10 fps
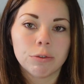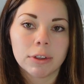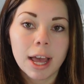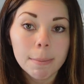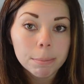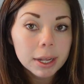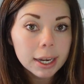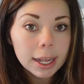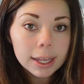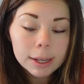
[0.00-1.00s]
for that, but
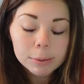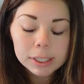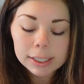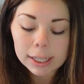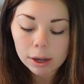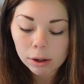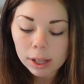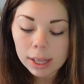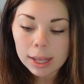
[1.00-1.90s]
hey, it was a sale.